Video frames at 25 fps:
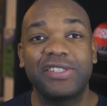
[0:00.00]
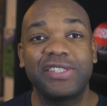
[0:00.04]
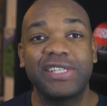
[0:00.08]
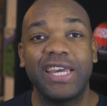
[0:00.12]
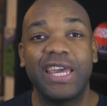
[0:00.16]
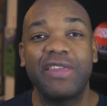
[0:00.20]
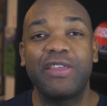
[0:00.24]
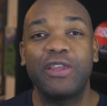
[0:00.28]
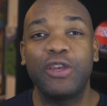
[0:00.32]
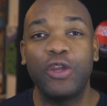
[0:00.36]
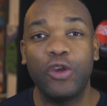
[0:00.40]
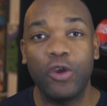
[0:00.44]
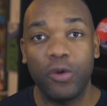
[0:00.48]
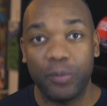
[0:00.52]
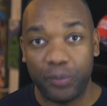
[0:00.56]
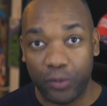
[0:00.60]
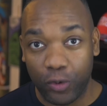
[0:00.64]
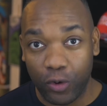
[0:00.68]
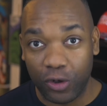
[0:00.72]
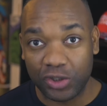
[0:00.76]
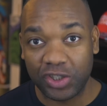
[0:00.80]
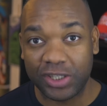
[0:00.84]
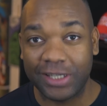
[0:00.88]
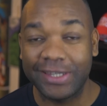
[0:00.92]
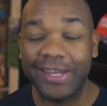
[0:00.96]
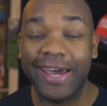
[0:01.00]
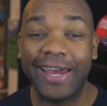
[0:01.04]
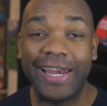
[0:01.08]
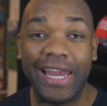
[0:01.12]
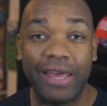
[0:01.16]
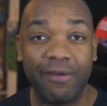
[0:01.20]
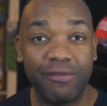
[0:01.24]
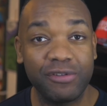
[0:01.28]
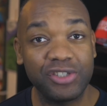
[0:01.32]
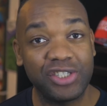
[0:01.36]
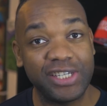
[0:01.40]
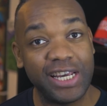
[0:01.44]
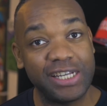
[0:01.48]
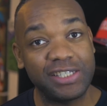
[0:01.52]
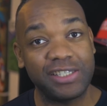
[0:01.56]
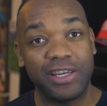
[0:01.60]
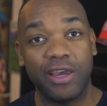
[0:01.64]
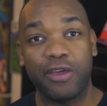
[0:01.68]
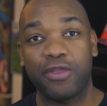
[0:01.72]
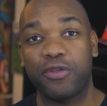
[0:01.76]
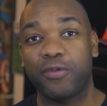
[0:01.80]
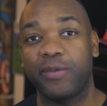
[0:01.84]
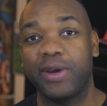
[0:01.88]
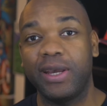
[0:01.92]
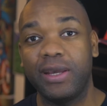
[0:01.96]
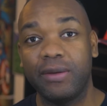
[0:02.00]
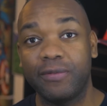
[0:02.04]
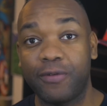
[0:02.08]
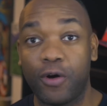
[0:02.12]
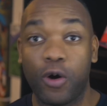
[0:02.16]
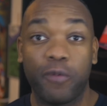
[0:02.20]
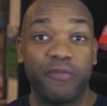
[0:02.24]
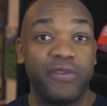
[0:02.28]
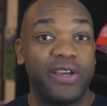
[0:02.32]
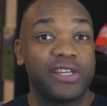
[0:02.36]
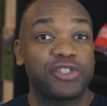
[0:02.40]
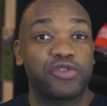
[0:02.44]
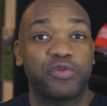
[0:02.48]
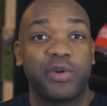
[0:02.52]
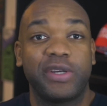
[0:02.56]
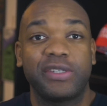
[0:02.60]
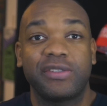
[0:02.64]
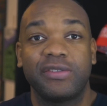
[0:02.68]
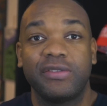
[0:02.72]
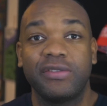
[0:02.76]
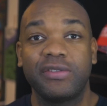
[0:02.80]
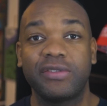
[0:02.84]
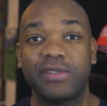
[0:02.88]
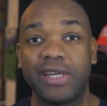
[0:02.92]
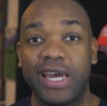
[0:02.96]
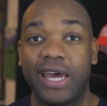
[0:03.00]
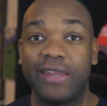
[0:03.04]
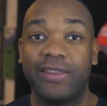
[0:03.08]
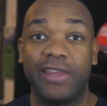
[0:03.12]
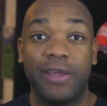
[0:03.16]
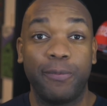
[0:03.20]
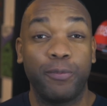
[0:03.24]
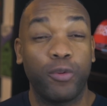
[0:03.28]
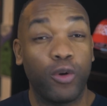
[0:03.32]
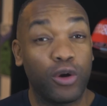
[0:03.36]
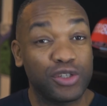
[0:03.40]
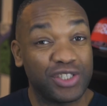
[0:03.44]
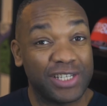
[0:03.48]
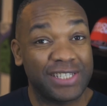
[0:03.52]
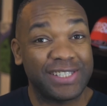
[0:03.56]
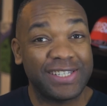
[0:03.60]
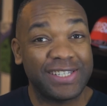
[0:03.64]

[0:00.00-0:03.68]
see the new Porsche 911 GT3 for obvious reasons, and the Porsche